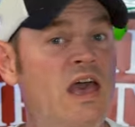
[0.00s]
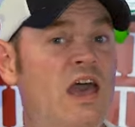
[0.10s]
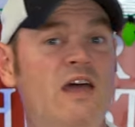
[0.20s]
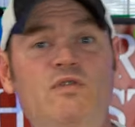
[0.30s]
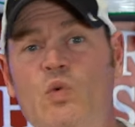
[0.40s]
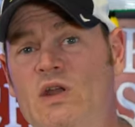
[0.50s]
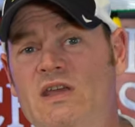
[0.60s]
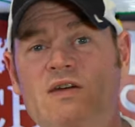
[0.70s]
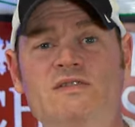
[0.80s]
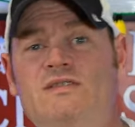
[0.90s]
And if you want
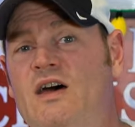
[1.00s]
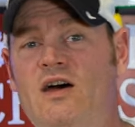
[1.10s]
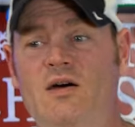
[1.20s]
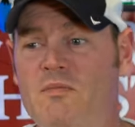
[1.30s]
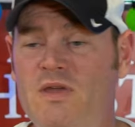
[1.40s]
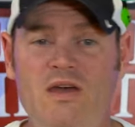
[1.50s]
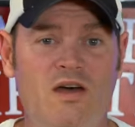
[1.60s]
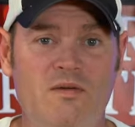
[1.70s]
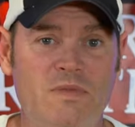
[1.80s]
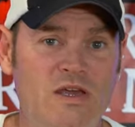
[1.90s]
to give us uh, be
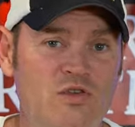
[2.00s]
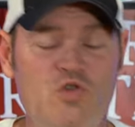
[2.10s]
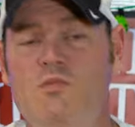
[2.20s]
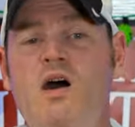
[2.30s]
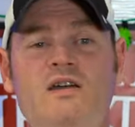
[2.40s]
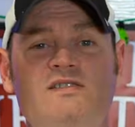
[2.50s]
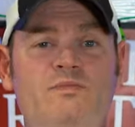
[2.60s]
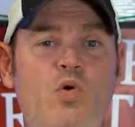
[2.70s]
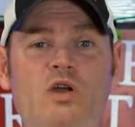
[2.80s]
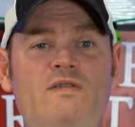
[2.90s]
a be a humongous
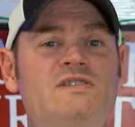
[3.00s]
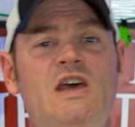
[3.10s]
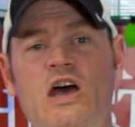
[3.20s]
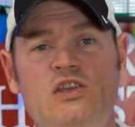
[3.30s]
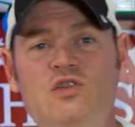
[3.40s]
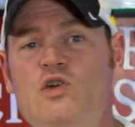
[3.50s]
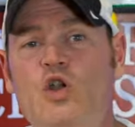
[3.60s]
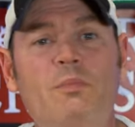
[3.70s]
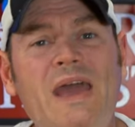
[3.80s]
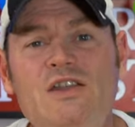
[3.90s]
supporter of us, you can
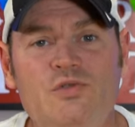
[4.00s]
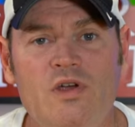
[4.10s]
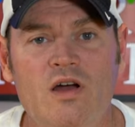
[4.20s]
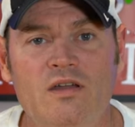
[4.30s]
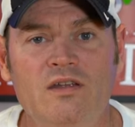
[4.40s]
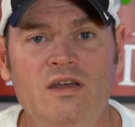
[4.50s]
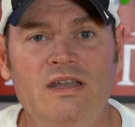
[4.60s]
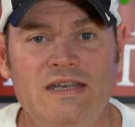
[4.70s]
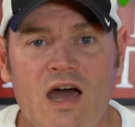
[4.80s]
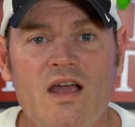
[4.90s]
go to patreon
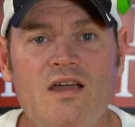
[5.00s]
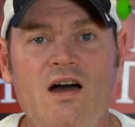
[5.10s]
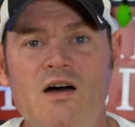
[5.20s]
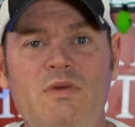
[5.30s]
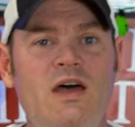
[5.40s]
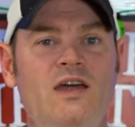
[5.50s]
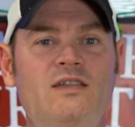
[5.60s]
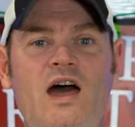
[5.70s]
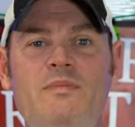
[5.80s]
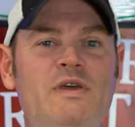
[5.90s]
dot com,
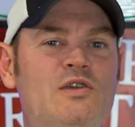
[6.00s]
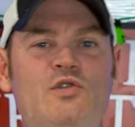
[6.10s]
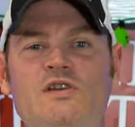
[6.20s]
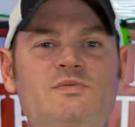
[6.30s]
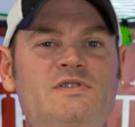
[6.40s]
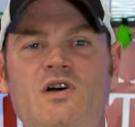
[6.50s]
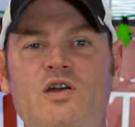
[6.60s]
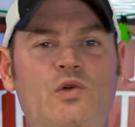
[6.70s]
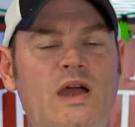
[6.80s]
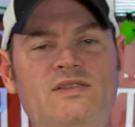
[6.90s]
type in Christmas
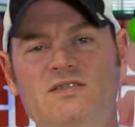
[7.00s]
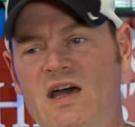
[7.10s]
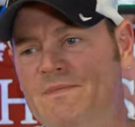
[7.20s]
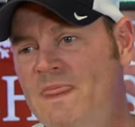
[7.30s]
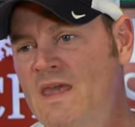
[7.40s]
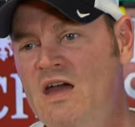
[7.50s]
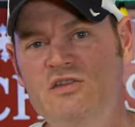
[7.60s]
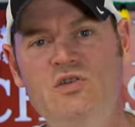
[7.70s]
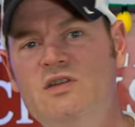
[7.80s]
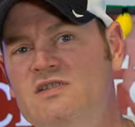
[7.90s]
on Crestline.
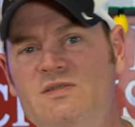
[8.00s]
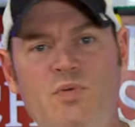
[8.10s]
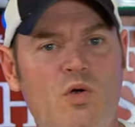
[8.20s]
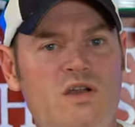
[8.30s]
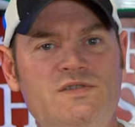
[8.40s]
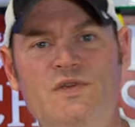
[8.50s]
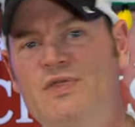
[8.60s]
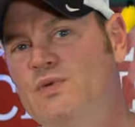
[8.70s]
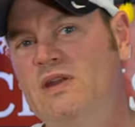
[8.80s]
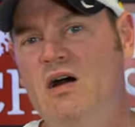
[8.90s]
You can support us for
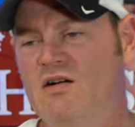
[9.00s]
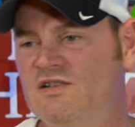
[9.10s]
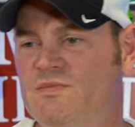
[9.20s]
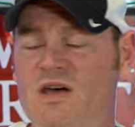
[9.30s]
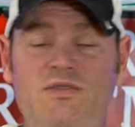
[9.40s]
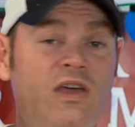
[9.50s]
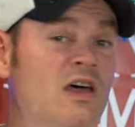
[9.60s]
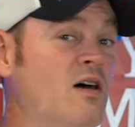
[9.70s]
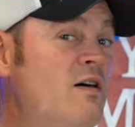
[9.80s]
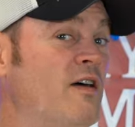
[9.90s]
three dollars a month.
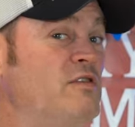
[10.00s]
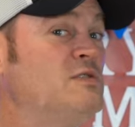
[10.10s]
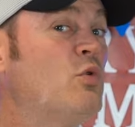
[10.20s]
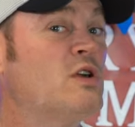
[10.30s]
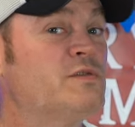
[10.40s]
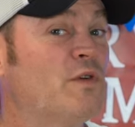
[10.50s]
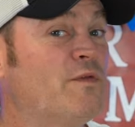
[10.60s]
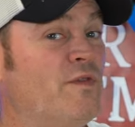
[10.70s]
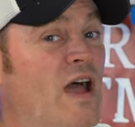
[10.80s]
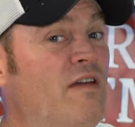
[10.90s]
If you support us for
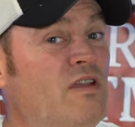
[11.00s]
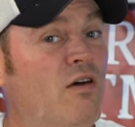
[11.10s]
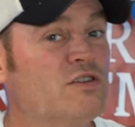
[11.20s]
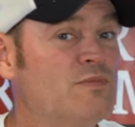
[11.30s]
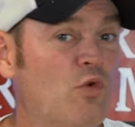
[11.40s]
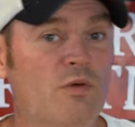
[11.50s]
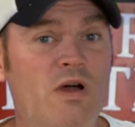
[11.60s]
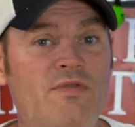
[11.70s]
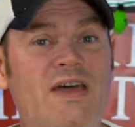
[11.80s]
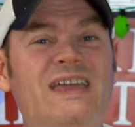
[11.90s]
five dollars or more a
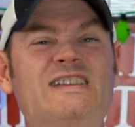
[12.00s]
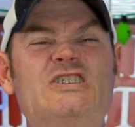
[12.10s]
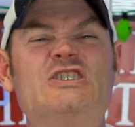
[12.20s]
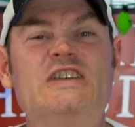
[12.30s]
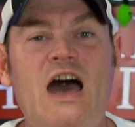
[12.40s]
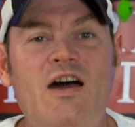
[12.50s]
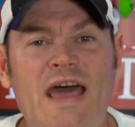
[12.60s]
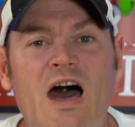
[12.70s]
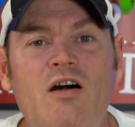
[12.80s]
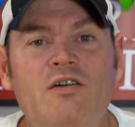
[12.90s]
month, I get to shout
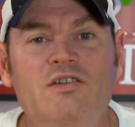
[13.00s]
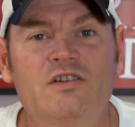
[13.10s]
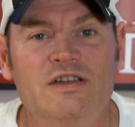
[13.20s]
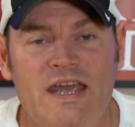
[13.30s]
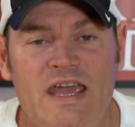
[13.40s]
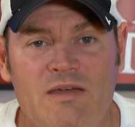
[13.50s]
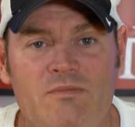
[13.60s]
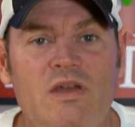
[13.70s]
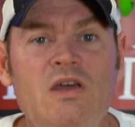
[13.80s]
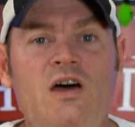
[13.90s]
out your
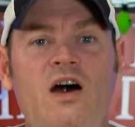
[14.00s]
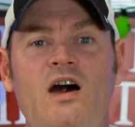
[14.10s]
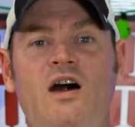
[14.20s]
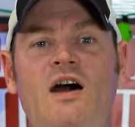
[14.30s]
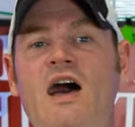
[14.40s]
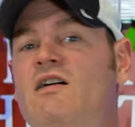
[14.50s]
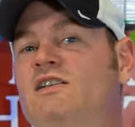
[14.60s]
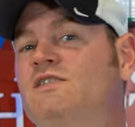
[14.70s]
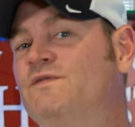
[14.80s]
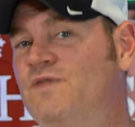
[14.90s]
name. Uh,
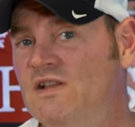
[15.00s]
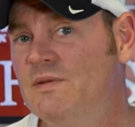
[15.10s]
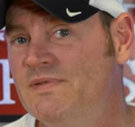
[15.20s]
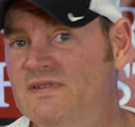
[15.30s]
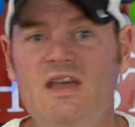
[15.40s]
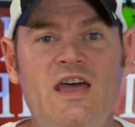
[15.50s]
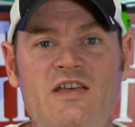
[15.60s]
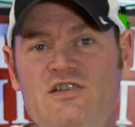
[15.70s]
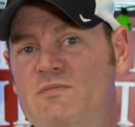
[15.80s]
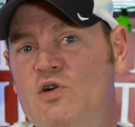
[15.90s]
Alex Phillips
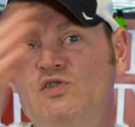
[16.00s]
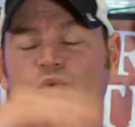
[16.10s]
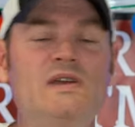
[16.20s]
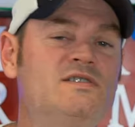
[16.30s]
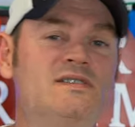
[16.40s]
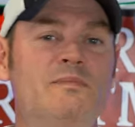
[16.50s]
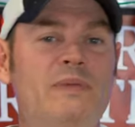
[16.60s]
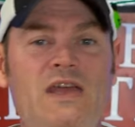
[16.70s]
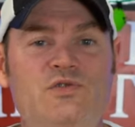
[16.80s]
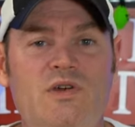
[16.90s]
is our most recent
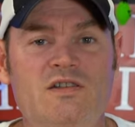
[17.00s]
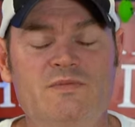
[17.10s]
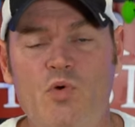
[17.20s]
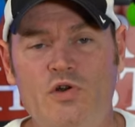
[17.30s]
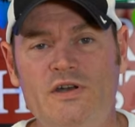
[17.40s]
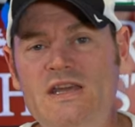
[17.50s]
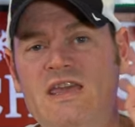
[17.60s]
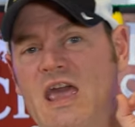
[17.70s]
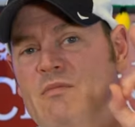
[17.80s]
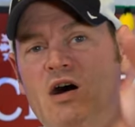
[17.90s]
Patreon supporter, and he
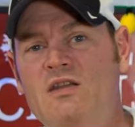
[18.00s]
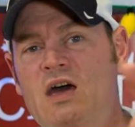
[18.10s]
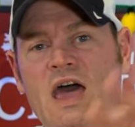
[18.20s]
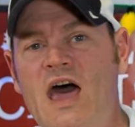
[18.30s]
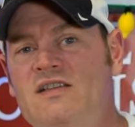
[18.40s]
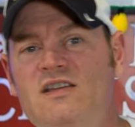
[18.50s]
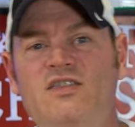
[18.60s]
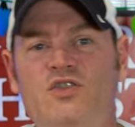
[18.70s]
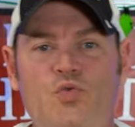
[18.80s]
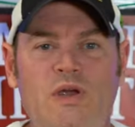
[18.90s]
came on as a
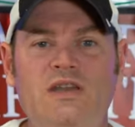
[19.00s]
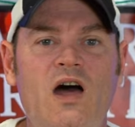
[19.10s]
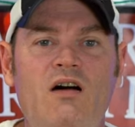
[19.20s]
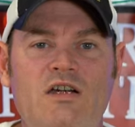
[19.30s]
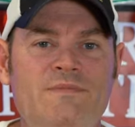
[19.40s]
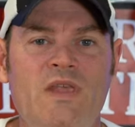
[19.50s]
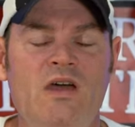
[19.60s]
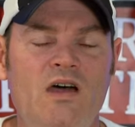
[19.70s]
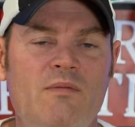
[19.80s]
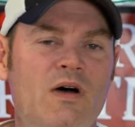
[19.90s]
three dollar
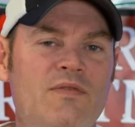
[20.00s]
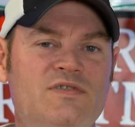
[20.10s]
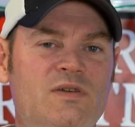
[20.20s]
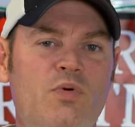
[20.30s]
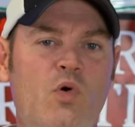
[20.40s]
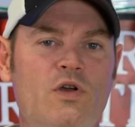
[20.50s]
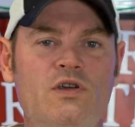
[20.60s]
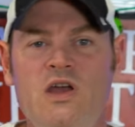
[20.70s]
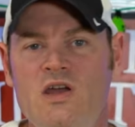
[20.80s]
a month supporter.